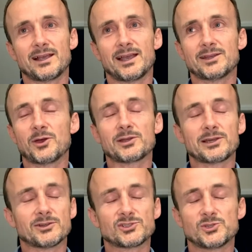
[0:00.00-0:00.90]
And
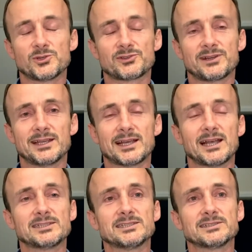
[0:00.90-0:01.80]
only on two or three
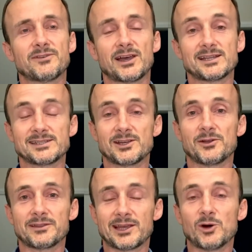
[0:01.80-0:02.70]
occasions have I had to
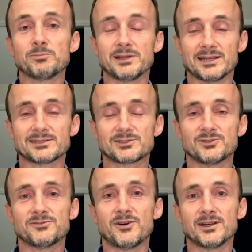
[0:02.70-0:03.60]
go to the help desk
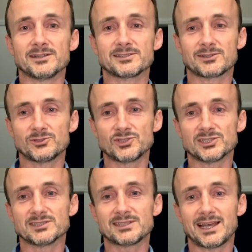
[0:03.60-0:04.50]
to find solutions,